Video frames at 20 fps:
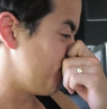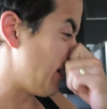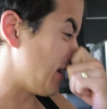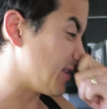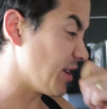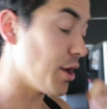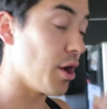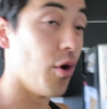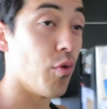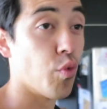
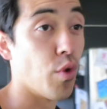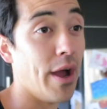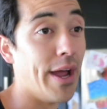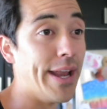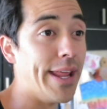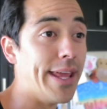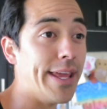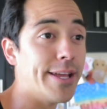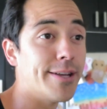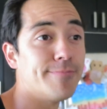About to go
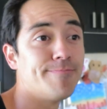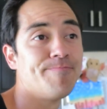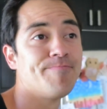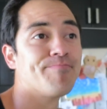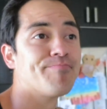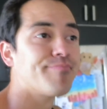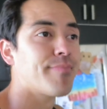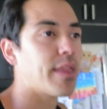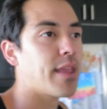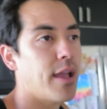running.
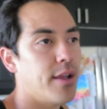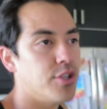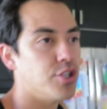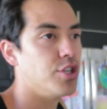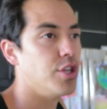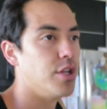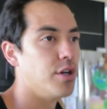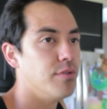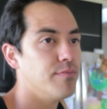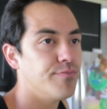
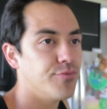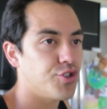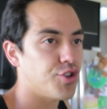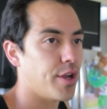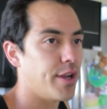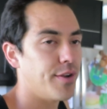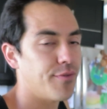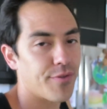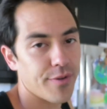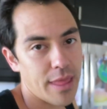You know,
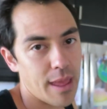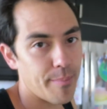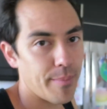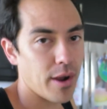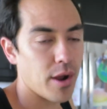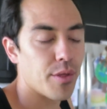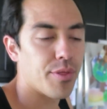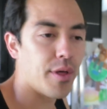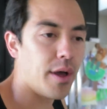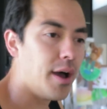training for that
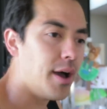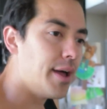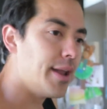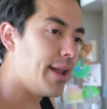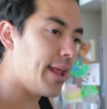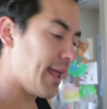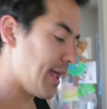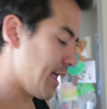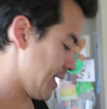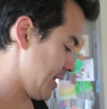
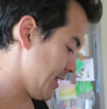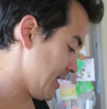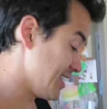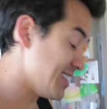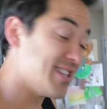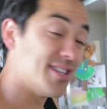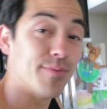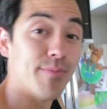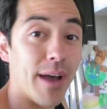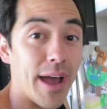marathon. And
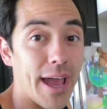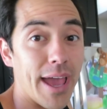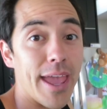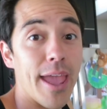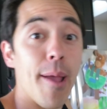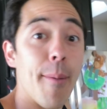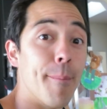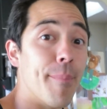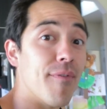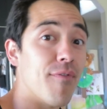this is my
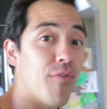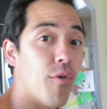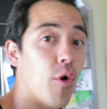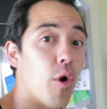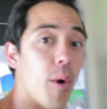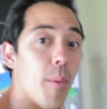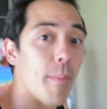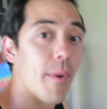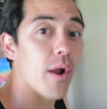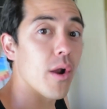
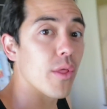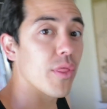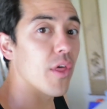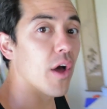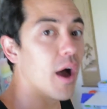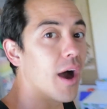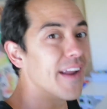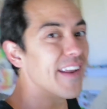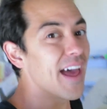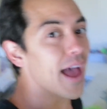before
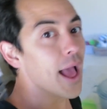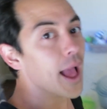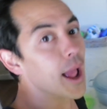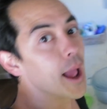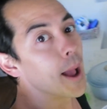marathon